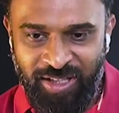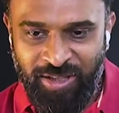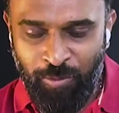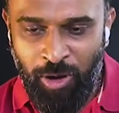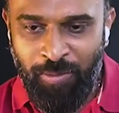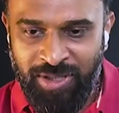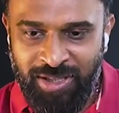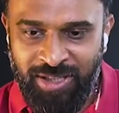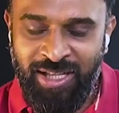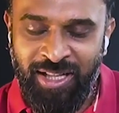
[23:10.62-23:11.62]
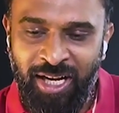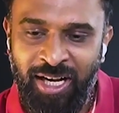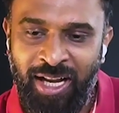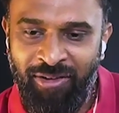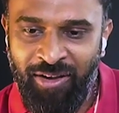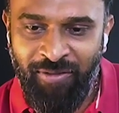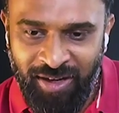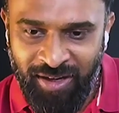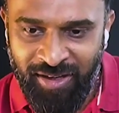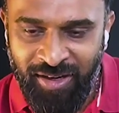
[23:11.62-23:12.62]
small businesses and they didn't have any
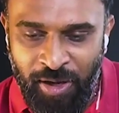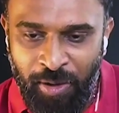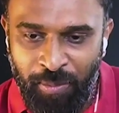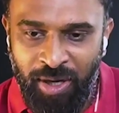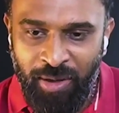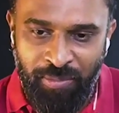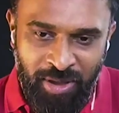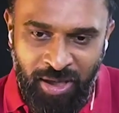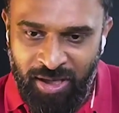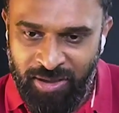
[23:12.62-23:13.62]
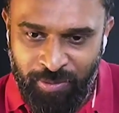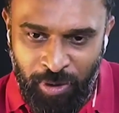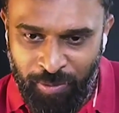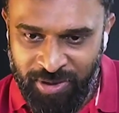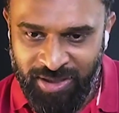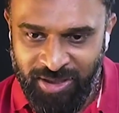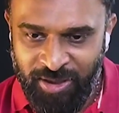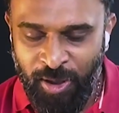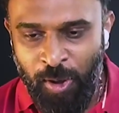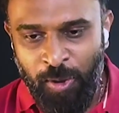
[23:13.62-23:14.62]
vendor, medium small
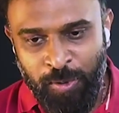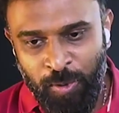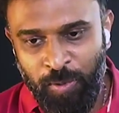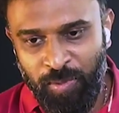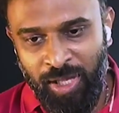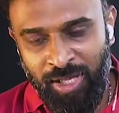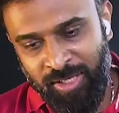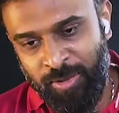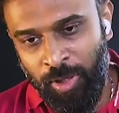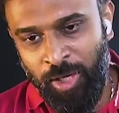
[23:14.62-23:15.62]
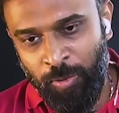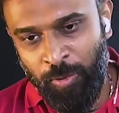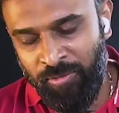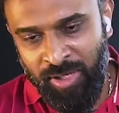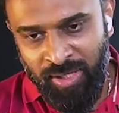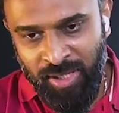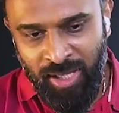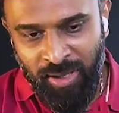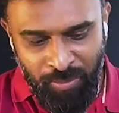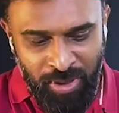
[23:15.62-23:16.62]
businesses. So like it's okay to even
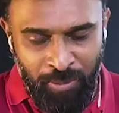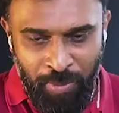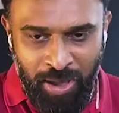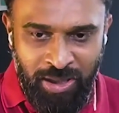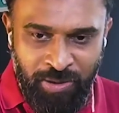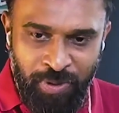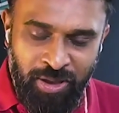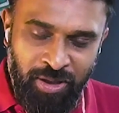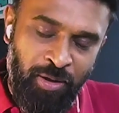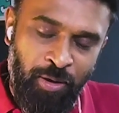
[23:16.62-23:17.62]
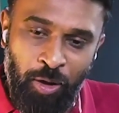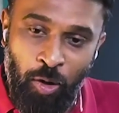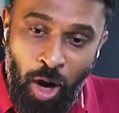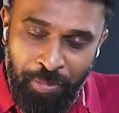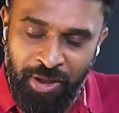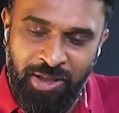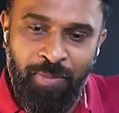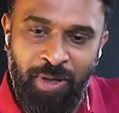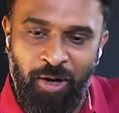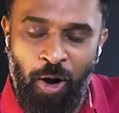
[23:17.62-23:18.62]
they being partners with your competitors,
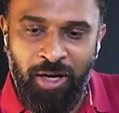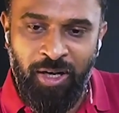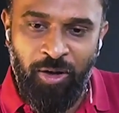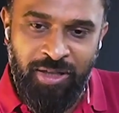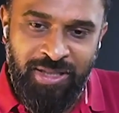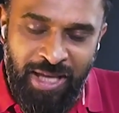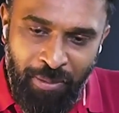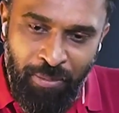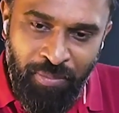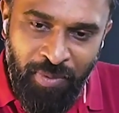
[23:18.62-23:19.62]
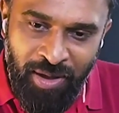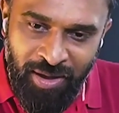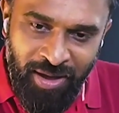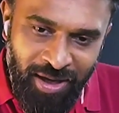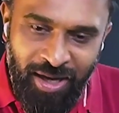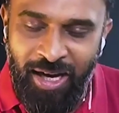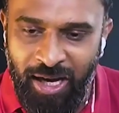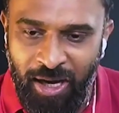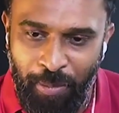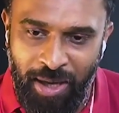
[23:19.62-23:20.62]
but not in your same
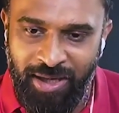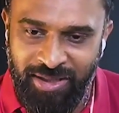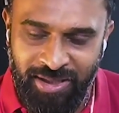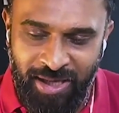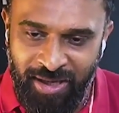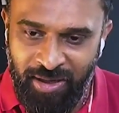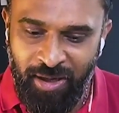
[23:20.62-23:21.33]
market size. And